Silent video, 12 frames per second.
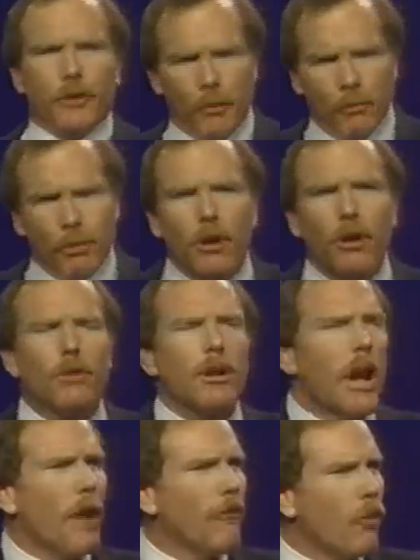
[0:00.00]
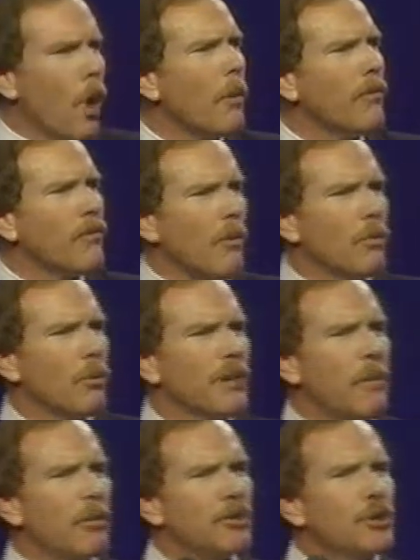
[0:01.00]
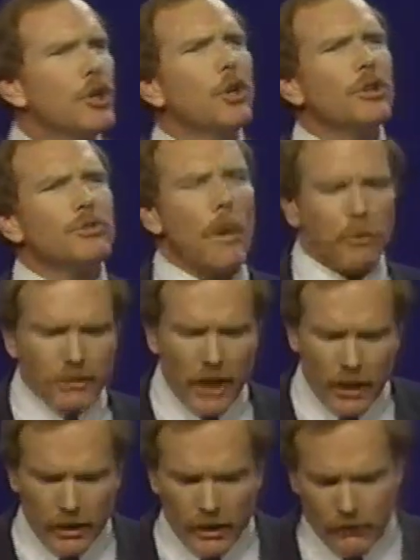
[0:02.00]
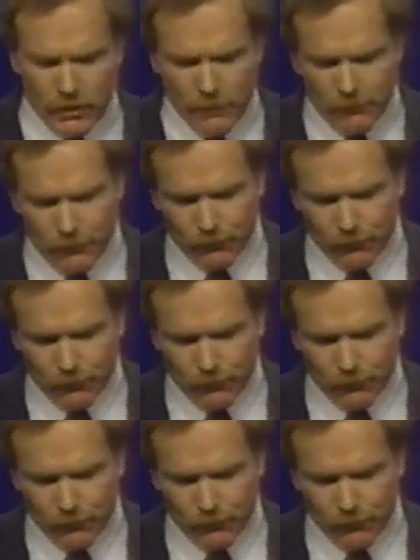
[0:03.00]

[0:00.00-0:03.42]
to build a form of government where they would choose representatives